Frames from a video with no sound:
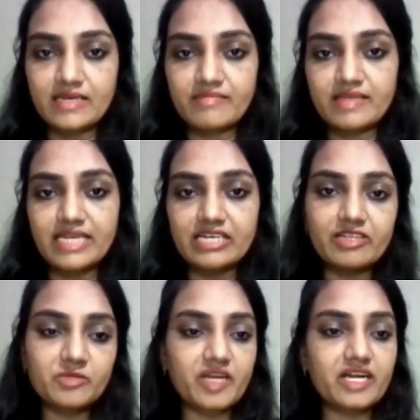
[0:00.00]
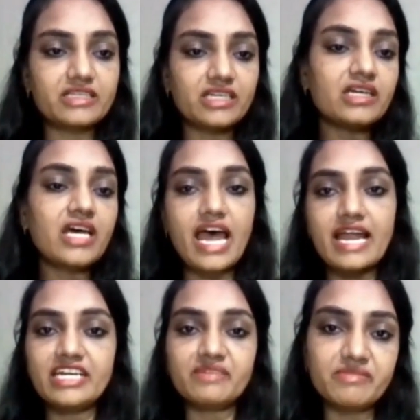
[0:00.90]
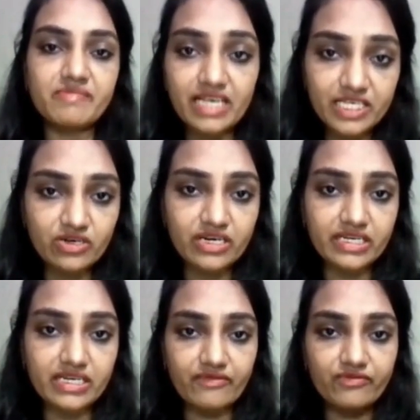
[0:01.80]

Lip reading: means that will spread the Entamoeba histolytica